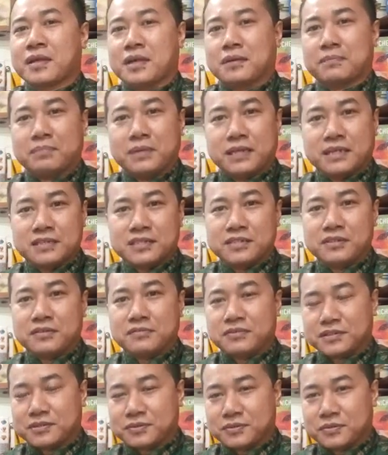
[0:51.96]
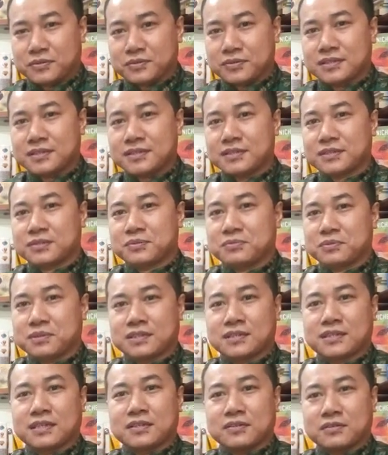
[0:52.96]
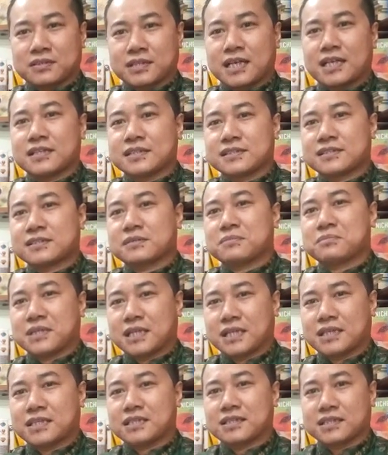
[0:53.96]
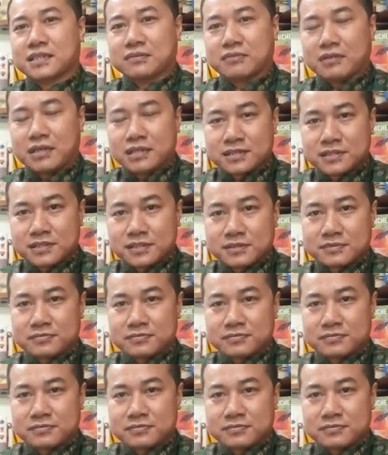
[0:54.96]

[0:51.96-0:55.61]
plenty of resources which an organism really requires